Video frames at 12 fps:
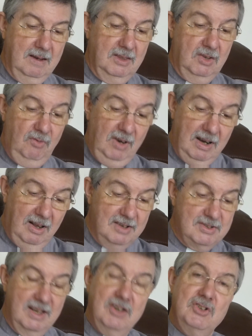And the
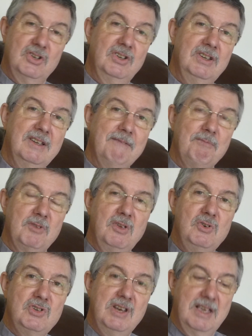realisation
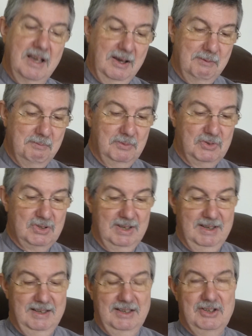usually
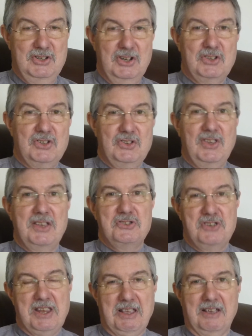comes just as they
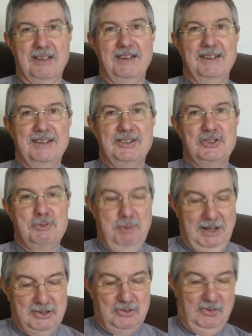sink,
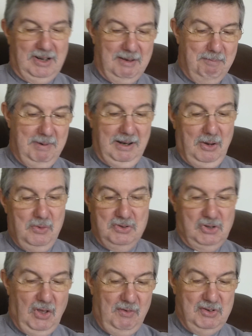spluttering below the
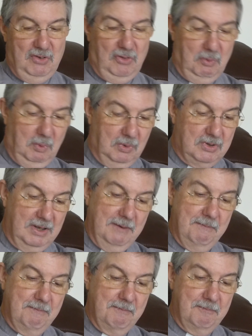surface of the water.